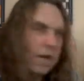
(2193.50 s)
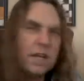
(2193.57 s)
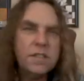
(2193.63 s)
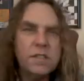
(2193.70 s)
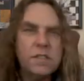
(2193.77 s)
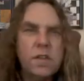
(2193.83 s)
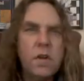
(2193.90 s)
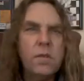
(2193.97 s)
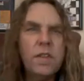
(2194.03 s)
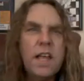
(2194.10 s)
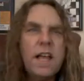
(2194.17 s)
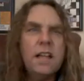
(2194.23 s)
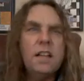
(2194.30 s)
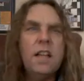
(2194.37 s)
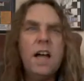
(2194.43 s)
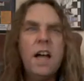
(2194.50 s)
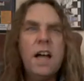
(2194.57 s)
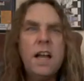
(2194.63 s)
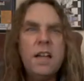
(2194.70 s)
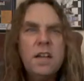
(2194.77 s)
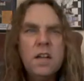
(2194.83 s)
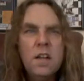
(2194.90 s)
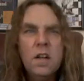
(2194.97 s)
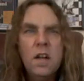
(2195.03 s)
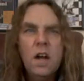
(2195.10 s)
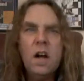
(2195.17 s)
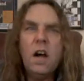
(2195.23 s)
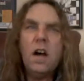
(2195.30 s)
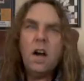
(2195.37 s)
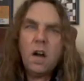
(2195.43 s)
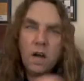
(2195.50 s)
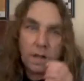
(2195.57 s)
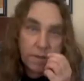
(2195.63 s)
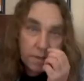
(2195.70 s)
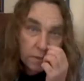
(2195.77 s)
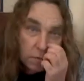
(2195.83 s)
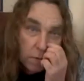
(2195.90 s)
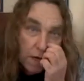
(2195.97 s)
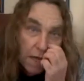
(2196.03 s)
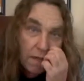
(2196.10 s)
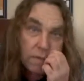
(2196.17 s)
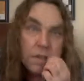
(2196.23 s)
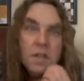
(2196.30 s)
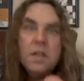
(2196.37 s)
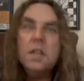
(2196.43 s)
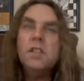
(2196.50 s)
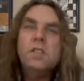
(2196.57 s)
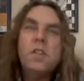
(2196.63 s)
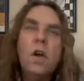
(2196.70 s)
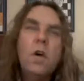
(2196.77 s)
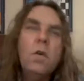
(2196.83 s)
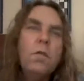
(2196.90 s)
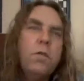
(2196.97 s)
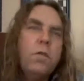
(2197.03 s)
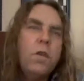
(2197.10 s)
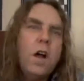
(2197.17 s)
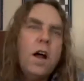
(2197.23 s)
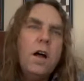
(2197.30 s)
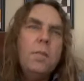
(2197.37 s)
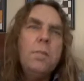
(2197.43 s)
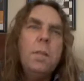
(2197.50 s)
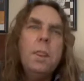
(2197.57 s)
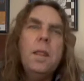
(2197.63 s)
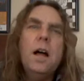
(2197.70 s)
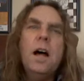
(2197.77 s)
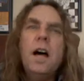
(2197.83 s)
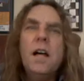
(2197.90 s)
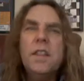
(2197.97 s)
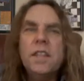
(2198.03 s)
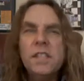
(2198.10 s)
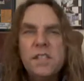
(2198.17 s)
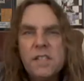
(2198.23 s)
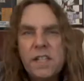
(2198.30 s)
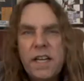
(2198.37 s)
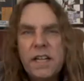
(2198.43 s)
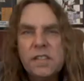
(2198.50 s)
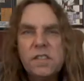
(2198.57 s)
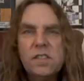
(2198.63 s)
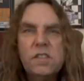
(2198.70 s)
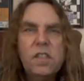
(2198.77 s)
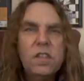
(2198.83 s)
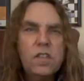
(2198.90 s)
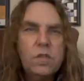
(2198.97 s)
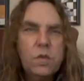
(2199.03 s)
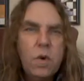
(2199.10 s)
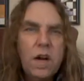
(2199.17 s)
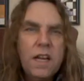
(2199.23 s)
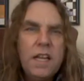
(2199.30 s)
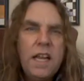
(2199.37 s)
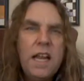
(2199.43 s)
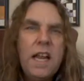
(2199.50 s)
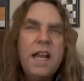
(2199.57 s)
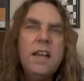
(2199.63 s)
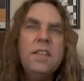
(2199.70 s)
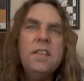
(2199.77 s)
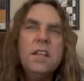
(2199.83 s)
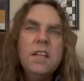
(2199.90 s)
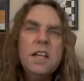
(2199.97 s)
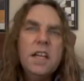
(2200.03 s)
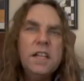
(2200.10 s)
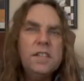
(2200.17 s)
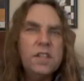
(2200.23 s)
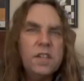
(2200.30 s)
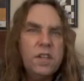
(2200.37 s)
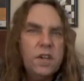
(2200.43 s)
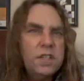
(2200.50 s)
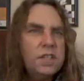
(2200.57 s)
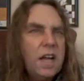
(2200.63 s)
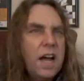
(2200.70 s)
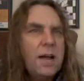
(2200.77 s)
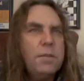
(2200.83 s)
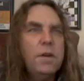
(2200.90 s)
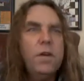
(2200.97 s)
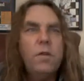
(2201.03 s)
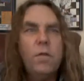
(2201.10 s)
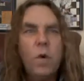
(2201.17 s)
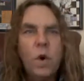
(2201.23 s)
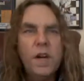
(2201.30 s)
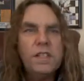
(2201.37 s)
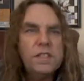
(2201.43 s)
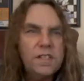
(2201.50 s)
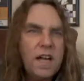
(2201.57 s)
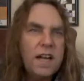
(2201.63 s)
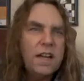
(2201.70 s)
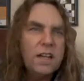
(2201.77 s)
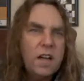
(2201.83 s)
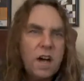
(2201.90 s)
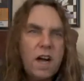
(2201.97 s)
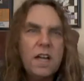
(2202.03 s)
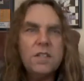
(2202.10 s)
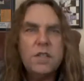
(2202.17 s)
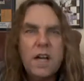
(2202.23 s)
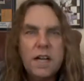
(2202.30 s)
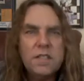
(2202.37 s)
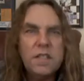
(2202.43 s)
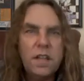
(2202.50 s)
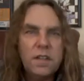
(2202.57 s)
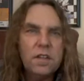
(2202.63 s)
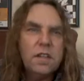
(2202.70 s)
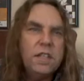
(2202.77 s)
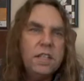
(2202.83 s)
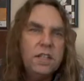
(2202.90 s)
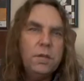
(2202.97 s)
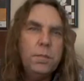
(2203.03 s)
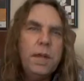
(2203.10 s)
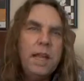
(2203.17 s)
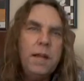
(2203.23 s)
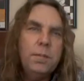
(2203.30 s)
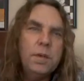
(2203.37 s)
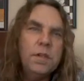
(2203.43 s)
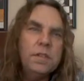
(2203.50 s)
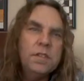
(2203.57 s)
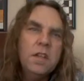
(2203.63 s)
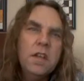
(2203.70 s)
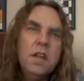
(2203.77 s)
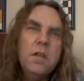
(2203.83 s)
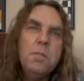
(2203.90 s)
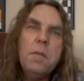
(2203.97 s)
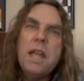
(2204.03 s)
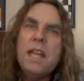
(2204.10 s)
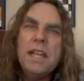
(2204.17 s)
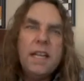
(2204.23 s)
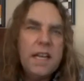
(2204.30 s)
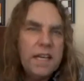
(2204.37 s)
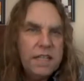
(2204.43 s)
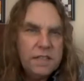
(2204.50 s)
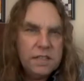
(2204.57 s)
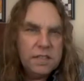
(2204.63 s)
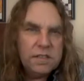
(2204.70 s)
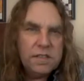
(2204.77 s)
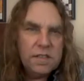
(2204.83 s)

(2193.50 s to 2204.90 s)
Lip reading: crosses over that line on the 12th. So from the 6th to the 28th, it's a good time to avoid signing contracts, other legal papers, making any